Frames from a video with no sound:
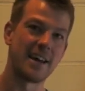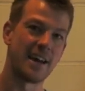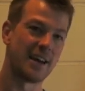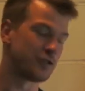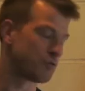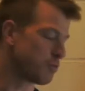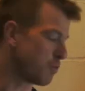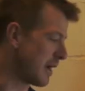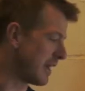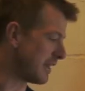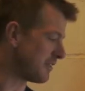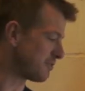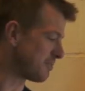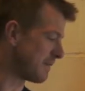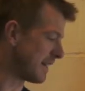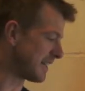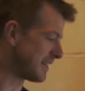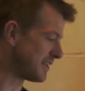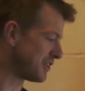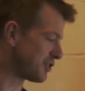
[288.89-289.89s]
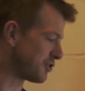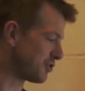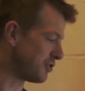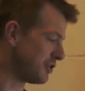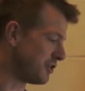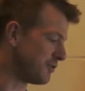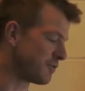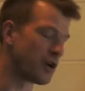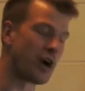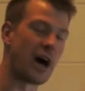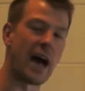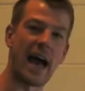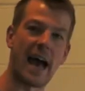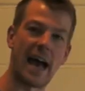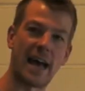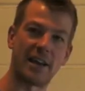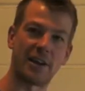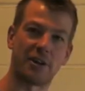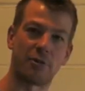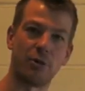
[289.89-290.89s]
as well as making sure you've got
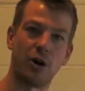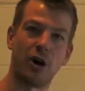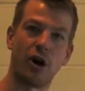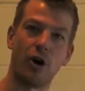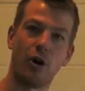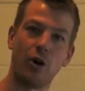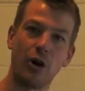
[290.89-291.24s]
adequate